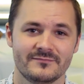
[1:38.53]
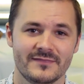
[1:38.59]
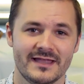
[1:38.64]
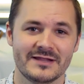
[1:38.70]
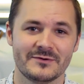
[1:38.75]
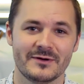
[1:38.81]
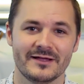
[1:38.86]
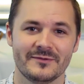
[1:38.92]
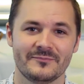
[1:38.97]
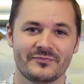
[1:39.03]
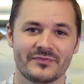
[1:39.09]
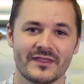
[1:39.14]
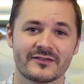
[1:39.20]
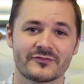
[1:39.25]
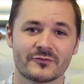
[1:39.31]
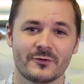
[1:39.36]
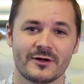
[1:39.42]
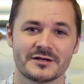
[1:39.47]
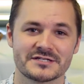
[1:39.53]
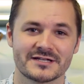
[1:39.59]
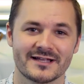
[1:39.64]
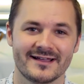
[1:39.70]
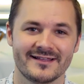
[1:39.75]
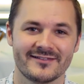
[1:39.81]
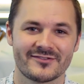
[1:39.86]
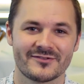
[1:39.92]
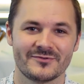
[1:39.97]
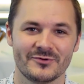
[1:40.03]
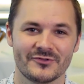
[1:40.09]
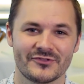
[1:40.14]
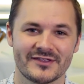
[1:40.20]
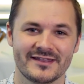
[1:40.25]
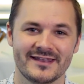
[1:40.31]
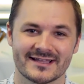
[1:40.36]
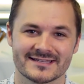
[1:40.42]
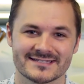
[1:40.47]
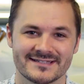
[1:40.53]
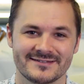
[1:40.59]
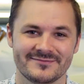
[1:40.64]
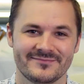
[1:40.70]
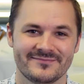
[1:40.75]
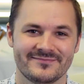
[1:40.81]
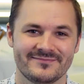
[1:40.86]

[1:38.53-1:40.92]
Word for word: Anyway, thanks for watching guys, we'll see you next time.